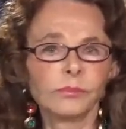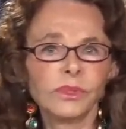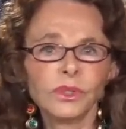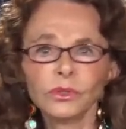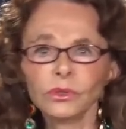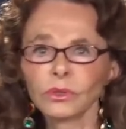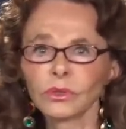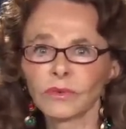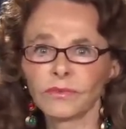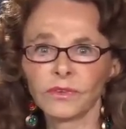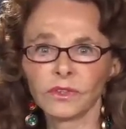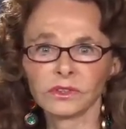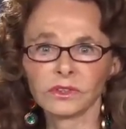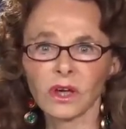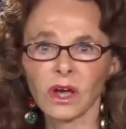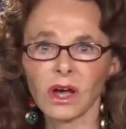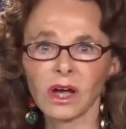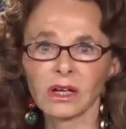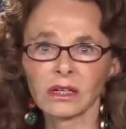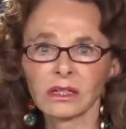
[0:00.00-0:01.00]
beautiful
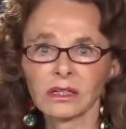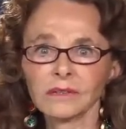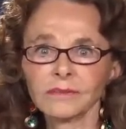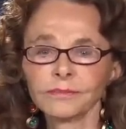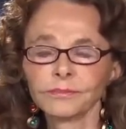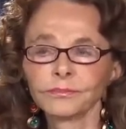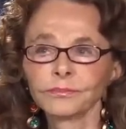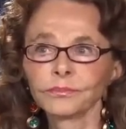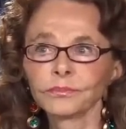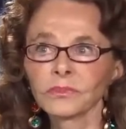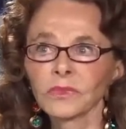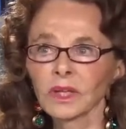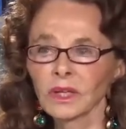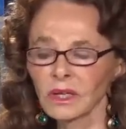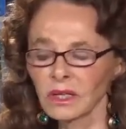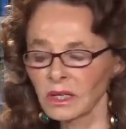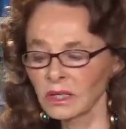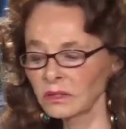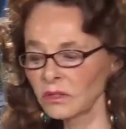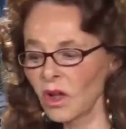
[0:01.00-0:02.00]
dog,
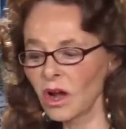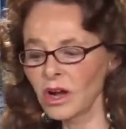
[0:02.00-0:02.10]
a